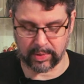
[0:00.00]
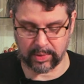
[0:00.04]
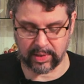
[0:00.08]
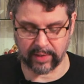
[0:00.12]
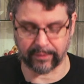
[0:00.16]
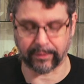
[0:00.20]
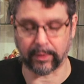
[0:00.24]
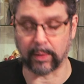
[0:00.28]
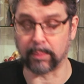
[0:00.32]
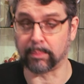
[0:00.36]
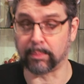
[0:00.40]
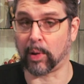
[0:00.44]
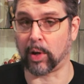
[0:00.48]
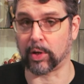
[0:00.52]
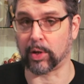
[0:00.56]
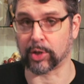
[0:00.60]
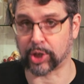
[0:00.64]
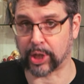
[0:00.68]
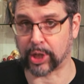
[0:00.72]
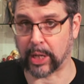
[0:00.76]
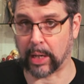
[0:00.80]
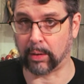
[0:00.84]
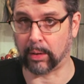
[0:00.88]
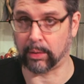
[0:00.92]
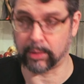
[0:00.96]
different boss
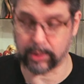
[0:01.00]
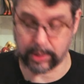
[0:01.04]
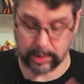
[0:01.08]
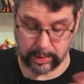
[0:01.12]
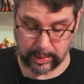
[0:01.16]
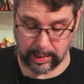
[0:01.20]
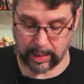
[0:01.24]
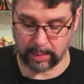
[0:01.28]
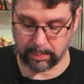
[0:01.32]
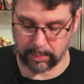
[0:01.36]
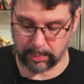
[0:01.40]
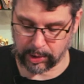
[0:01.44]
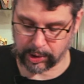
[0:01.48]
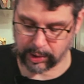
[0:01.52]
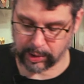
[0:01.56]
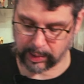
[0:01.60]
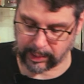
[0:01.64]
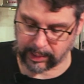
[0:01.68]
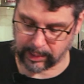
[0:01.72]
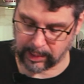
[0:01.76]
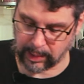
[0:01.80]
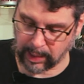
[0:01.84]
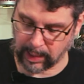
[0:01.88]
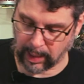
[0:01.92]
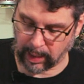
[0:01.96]
challenge, again, much
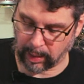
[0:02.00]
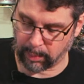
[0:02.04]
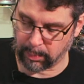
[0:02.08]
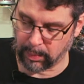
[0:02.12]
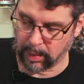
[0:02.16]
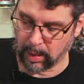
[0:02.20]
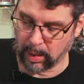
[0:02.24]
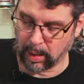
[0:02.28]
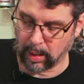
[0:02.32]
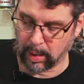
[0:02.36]
like the game,